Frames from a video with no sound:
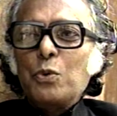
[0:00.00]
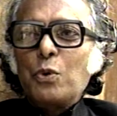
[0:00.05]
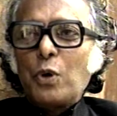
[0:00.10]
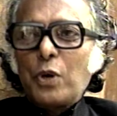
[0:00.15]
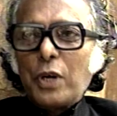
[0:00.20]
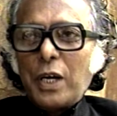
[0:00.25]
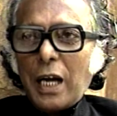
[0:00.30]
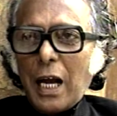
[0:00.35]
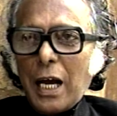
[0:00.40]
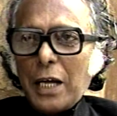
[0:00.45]

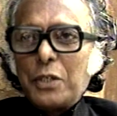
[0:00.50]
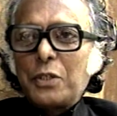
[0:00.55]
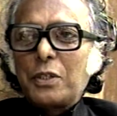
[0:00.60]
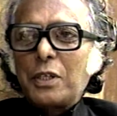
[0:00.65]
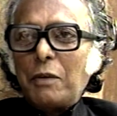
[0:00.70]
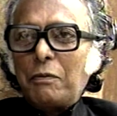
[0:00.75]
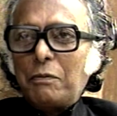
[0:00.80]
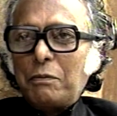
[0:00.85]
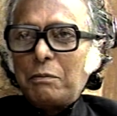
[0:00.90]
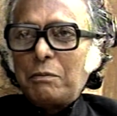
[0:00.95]
organize
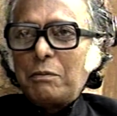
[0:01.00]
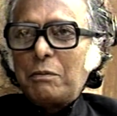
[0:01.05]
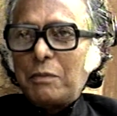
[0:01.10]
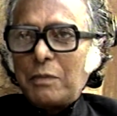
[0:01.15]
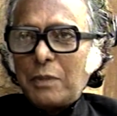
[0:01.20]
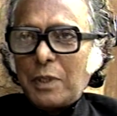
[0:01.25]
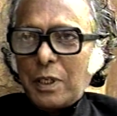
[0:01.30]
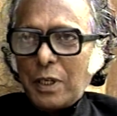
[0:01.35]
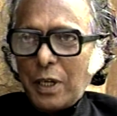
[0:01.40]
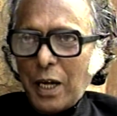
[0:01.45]
some
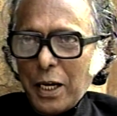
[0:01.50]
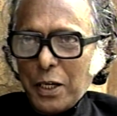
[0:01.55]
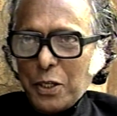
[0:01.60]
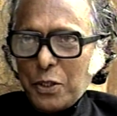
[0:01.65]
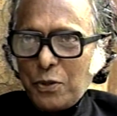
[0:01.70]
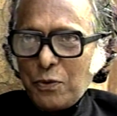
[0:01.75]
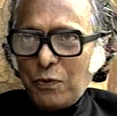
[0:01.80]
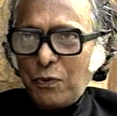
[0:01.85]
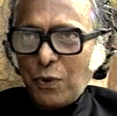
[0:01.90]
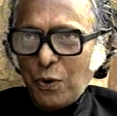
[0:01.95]

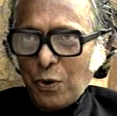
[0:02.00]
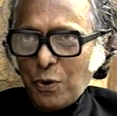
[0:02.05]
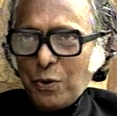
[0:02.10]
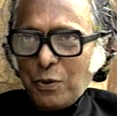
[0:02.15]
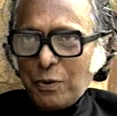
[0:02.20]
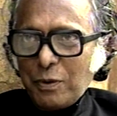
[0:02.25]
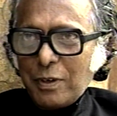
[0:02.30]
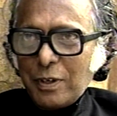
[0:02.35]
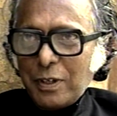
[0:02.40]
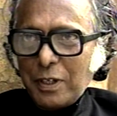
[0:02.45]
rice for
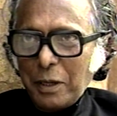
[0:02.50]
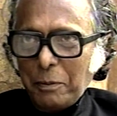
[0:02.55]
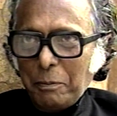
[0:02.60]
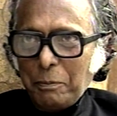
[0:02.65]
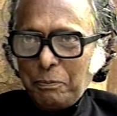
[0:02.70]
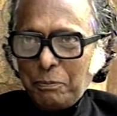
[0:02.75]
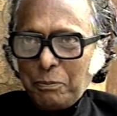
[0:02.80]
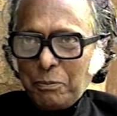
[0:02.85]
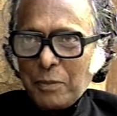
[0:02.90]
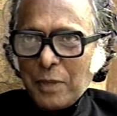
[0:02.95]
them.